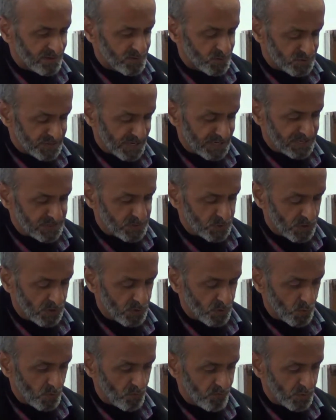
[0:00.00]
to set us on a
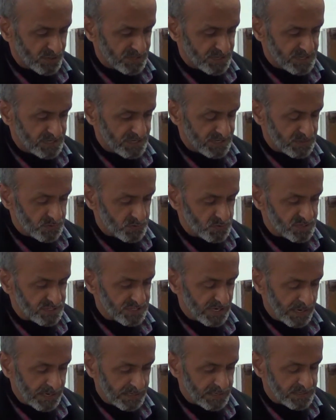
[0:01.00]
roll for the year to
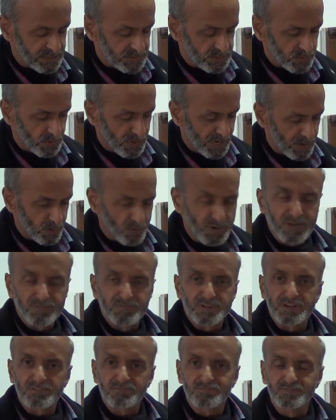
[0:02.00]
start. So I don't have
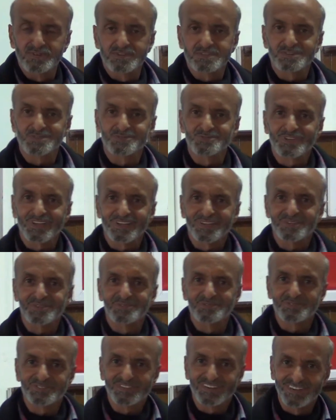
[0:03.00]
enough words to thank
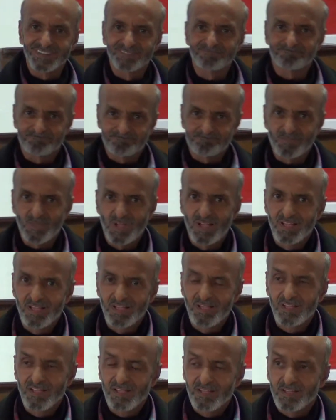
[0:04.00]
you, sir.
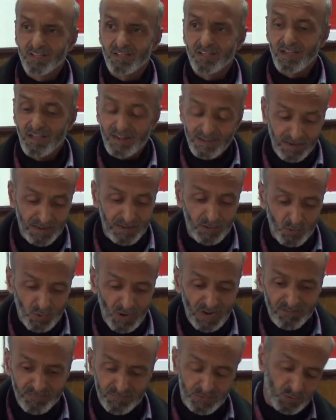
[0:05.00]
And you
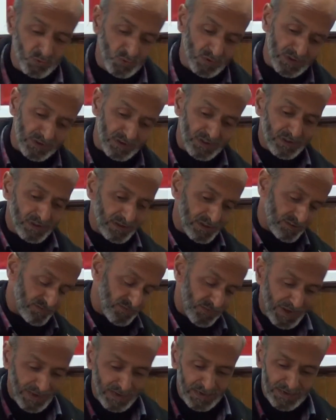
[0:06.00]
have to,
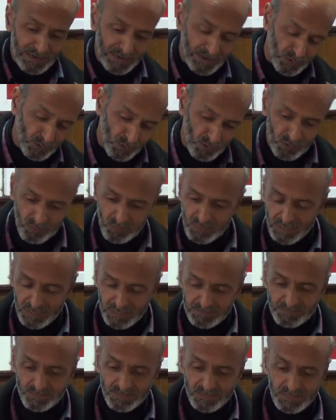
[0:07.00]
finally, you
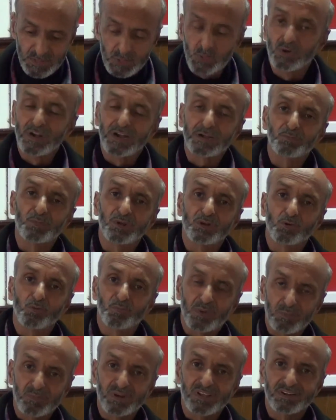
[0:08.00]
know, do let me know
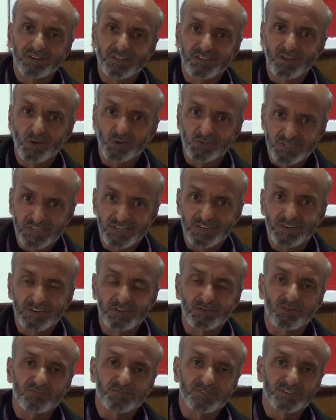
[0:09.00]
publicly your
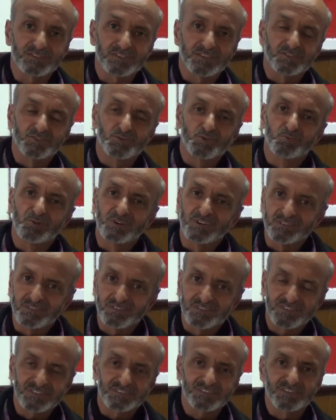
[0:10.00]
secret of this
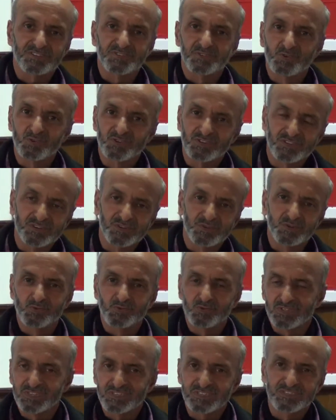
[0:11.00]
exuberance, this juice,
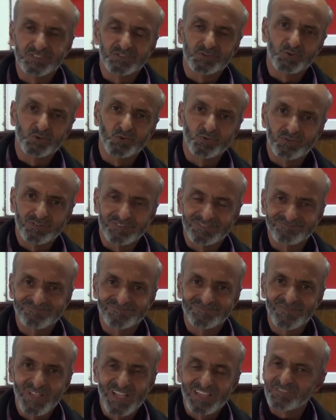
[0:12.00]
this junoon,
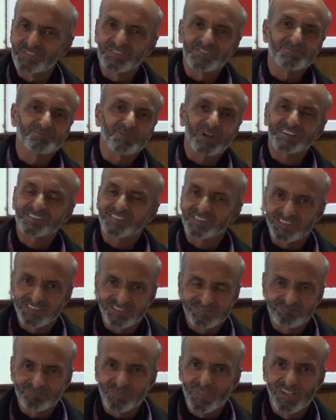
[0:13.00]
this passion.
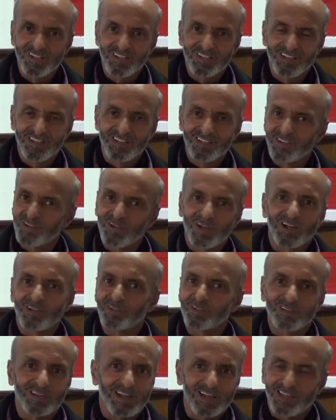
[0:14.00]

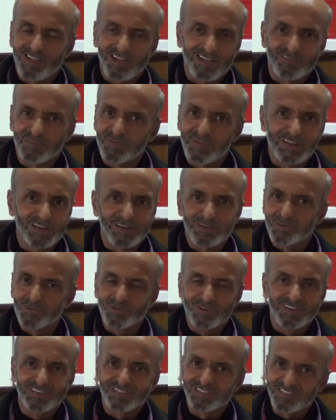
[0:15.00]
We need to
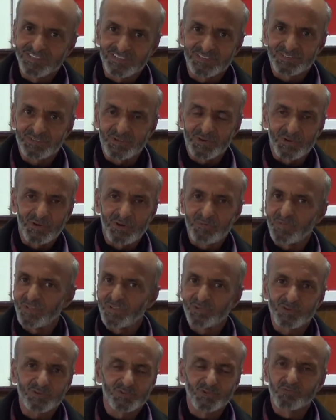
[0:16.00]
learn this, you know. When
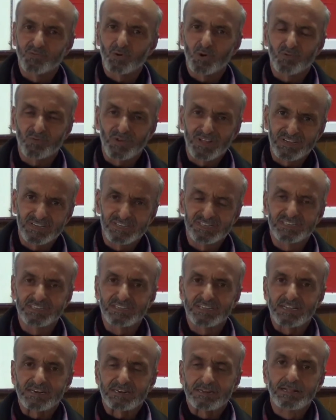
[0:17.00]
you're so full of
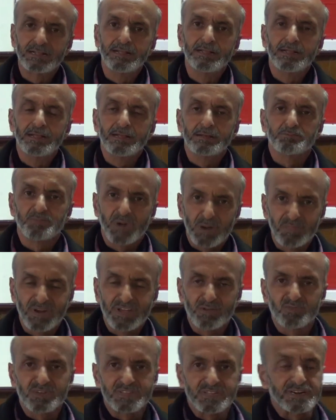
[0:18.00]
energy and
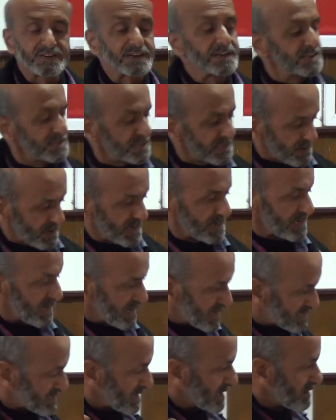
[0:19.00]
bubbling with it, it is